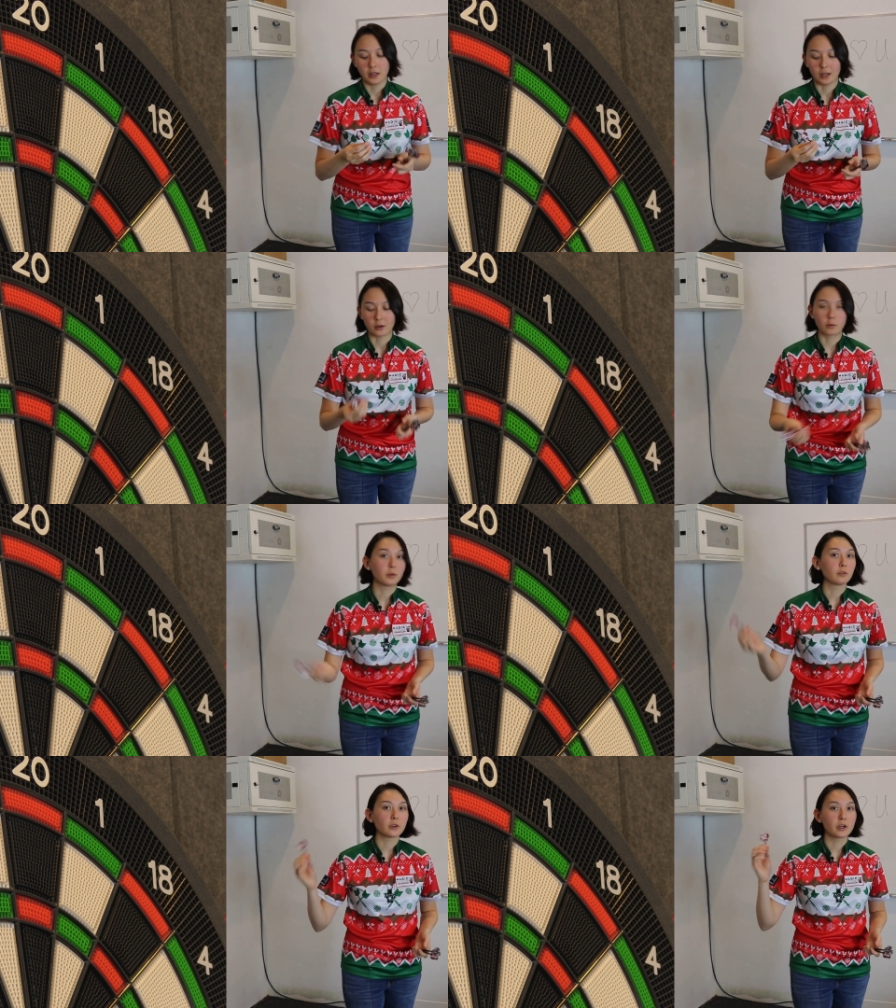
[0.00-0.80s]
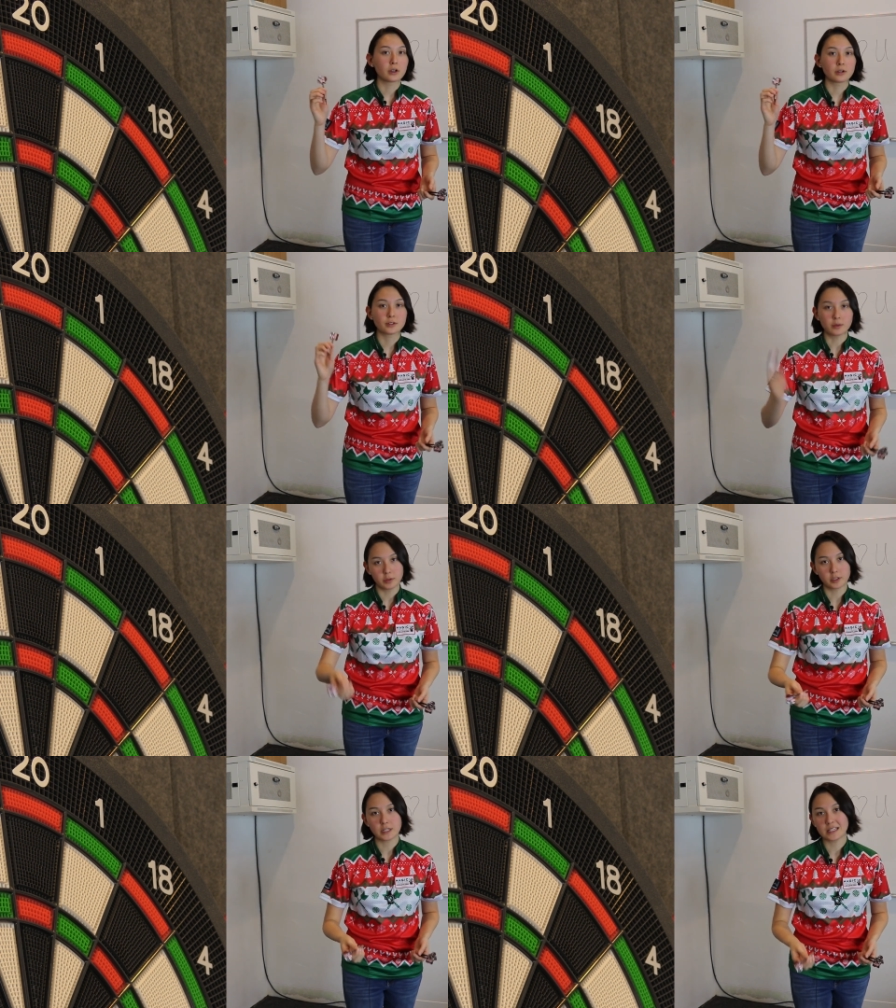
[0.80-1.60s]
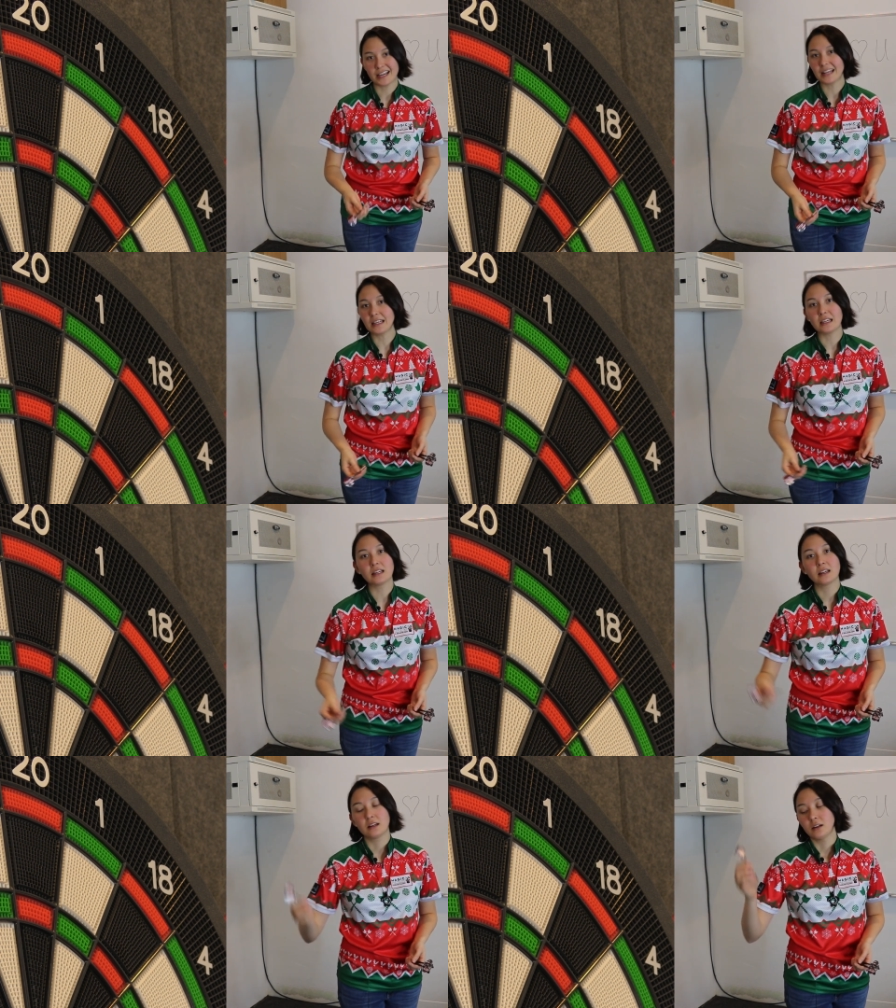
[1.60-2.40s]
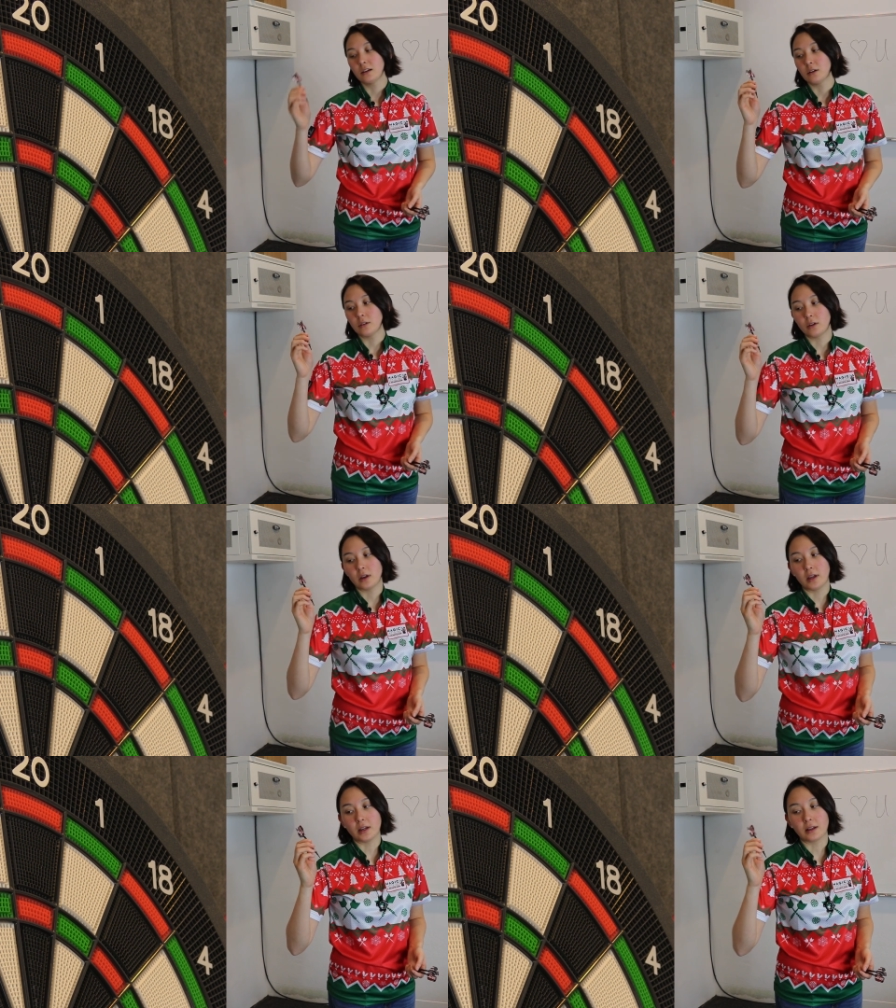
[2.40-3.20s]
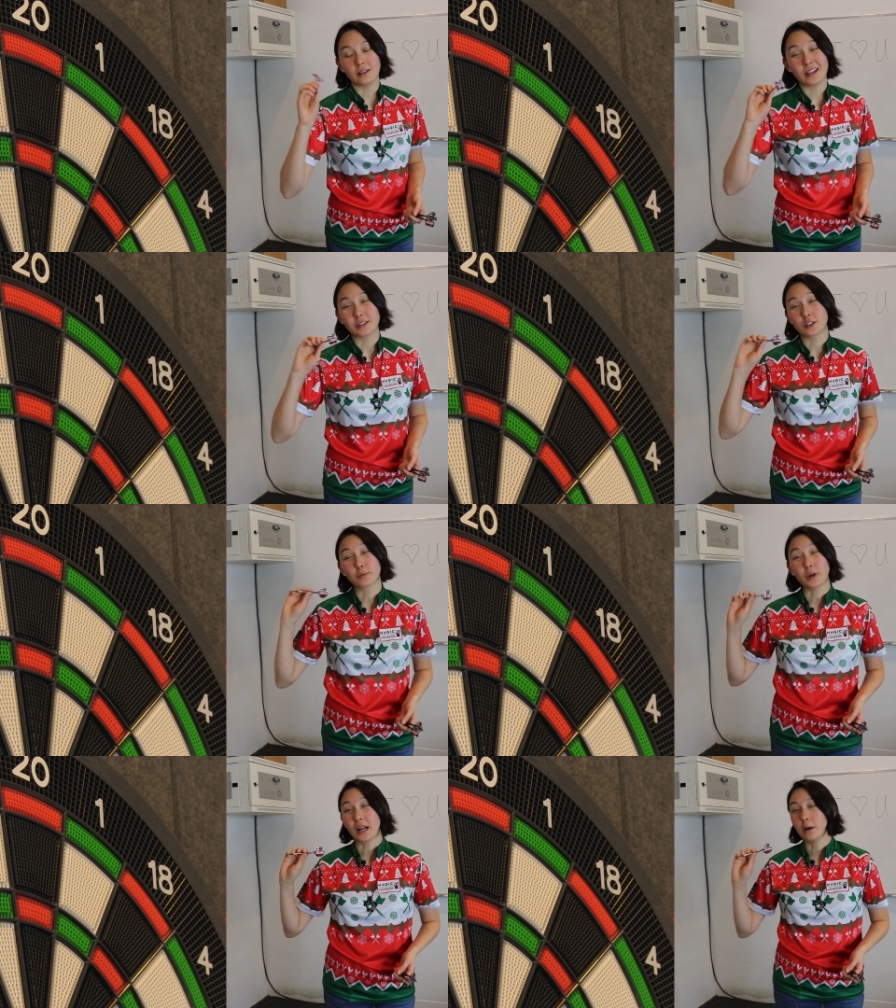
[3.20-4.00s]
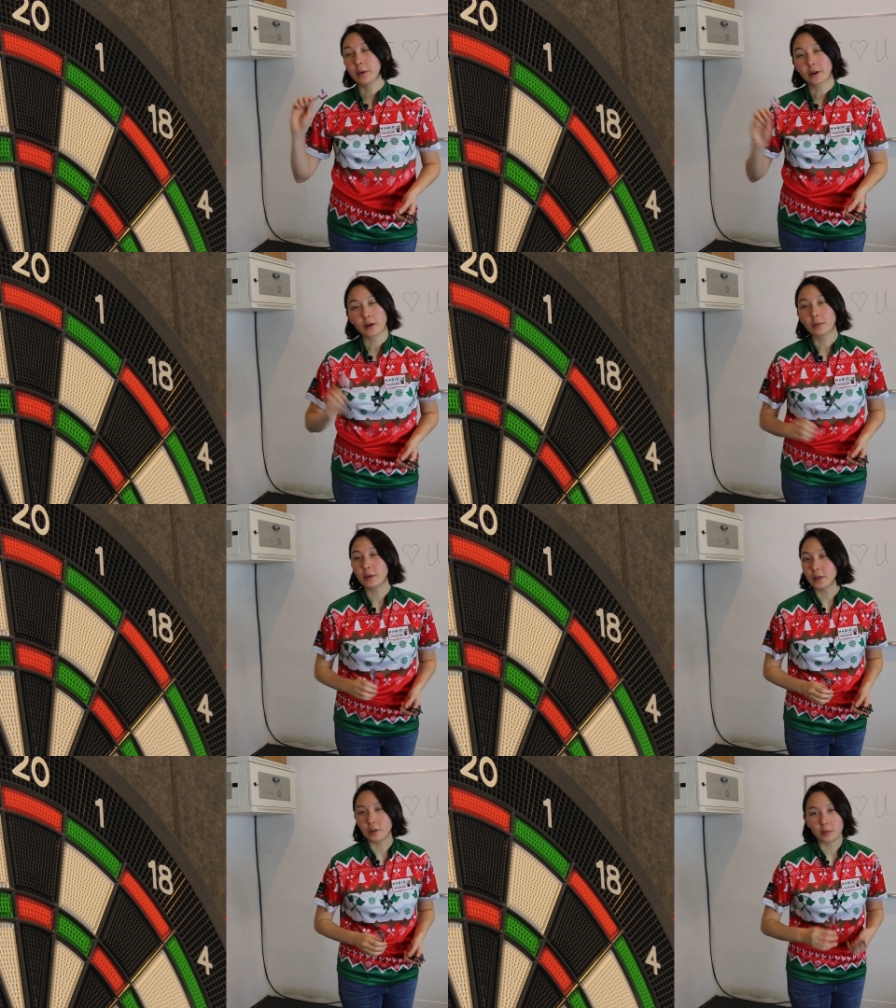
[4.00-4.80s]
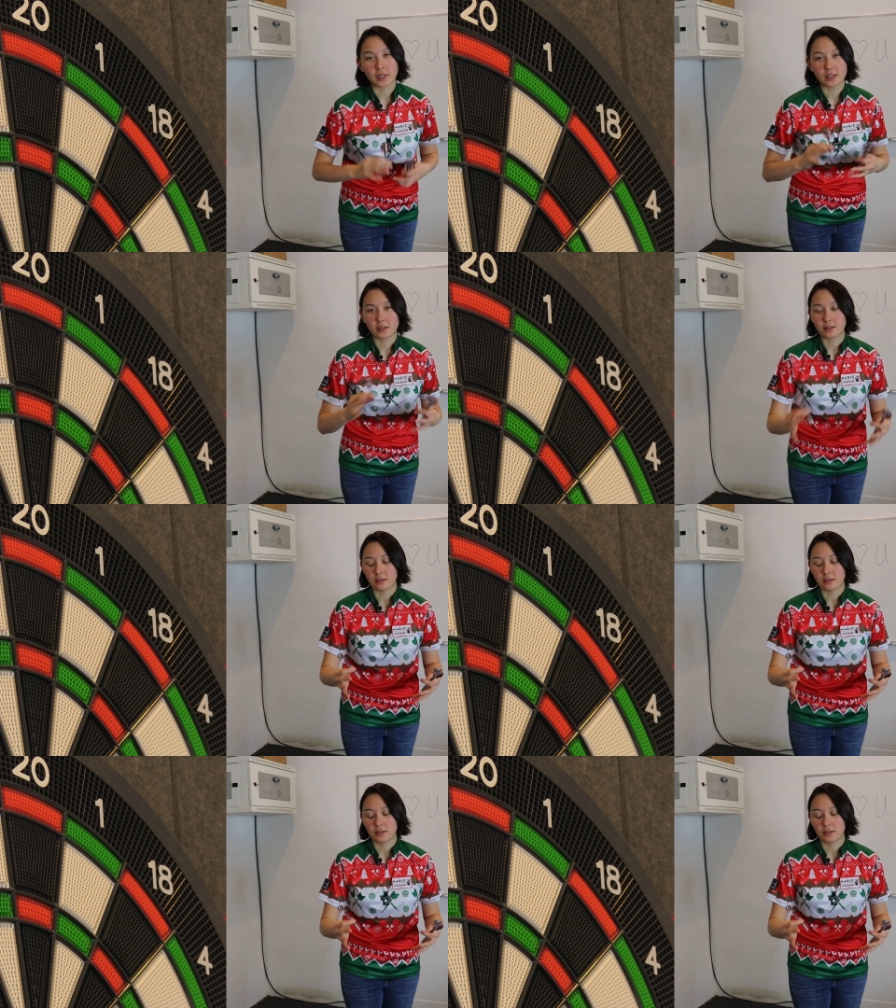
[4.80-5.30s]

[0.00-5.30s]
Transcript: I grip in the rear, similar to Danny, and I like to spread out my grip a little bit.